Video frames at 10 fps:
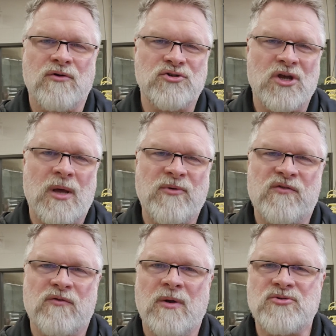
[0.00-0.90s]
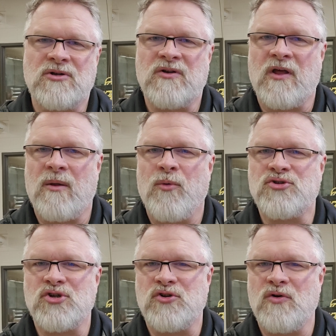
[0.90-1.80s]
your job description, tell them
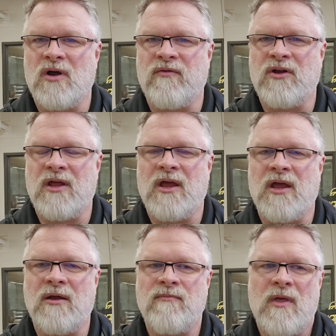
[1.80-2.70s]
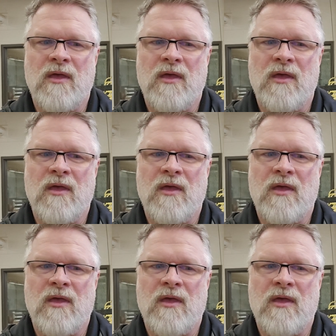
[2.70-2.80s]
what you do every day,